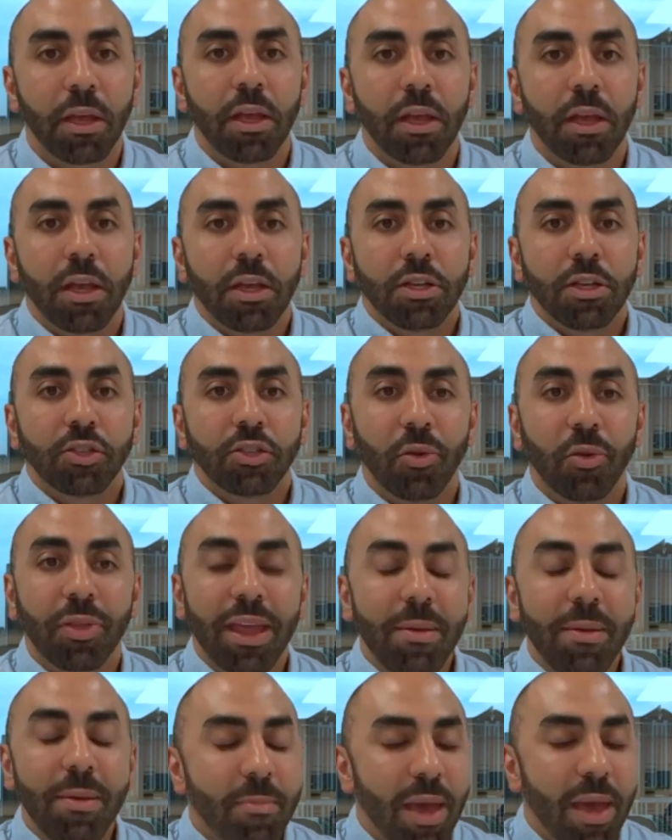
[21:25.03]
So they
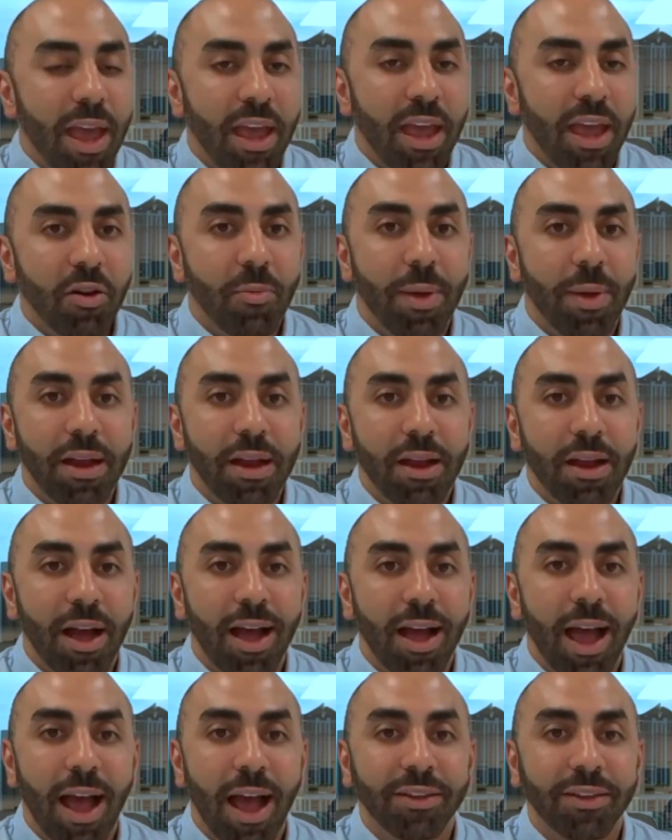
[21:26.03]
may or may
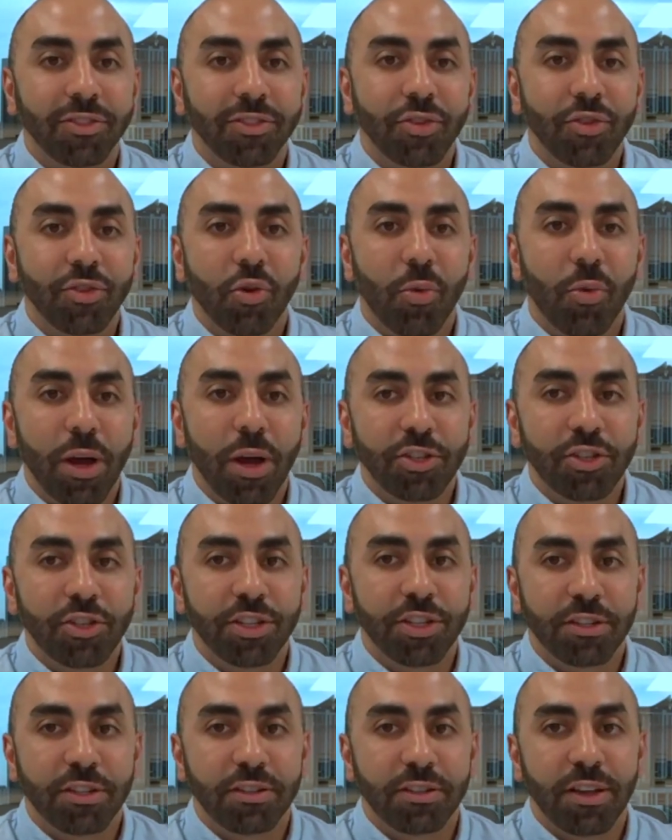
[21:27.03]
not ask you
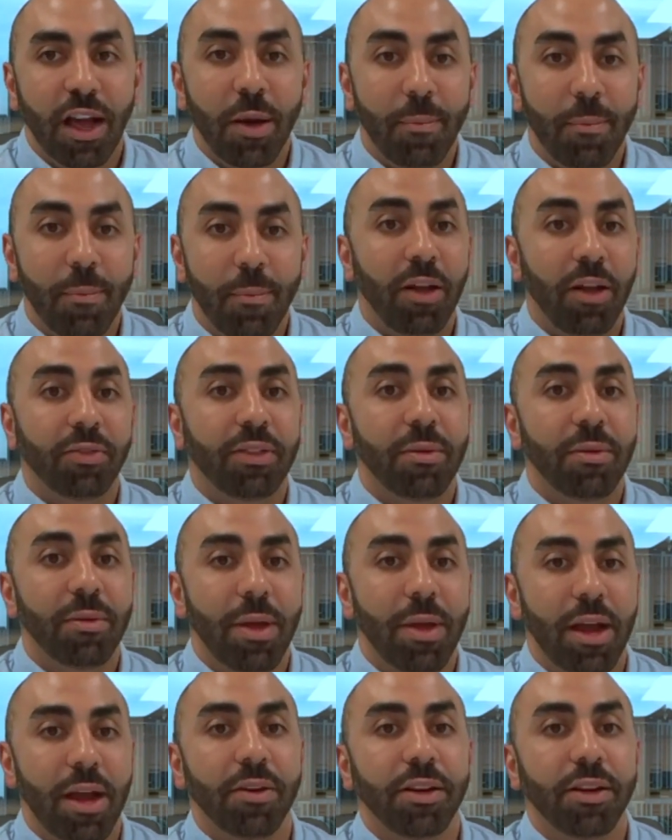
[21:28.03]
questions about the
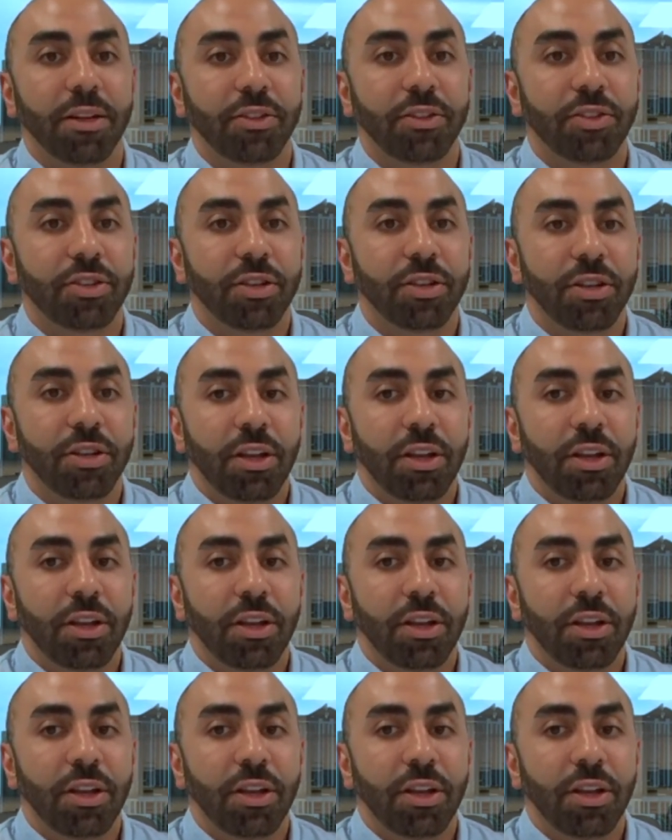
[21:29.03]
marriage